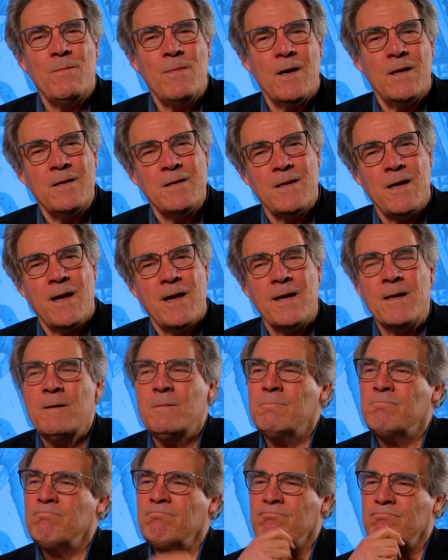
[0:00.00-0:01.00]
Monday,
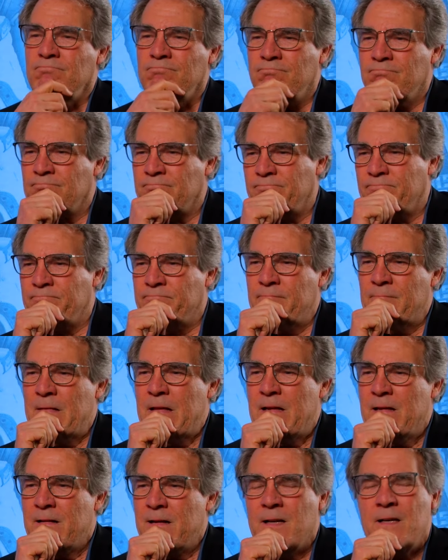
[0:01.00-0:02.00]
hmm,
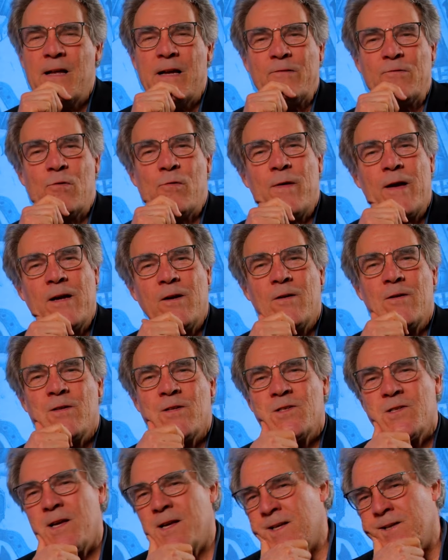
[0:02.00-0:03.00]
Elektra Records
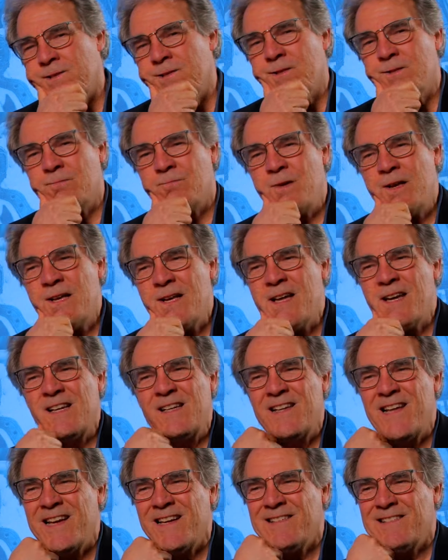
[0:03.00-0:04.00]
says, we kind of
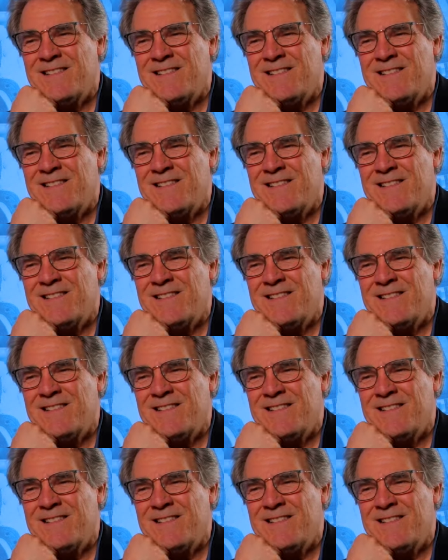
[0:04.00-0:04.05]
like